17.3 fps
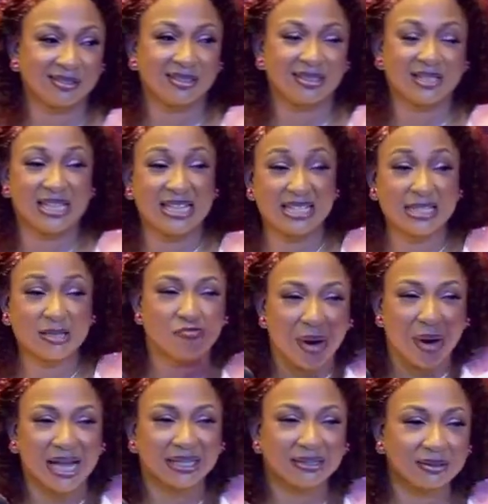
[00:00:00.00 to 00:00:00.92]
It's the
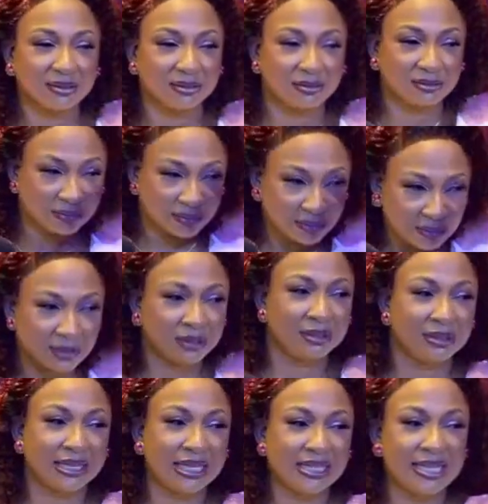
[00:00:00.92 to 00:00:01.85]
man
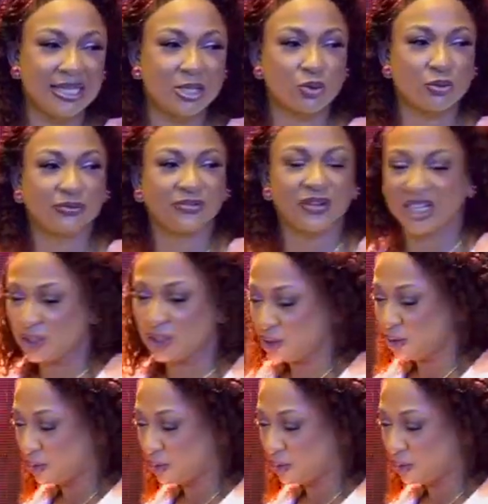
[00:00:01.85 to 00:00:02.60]
that needs to find you.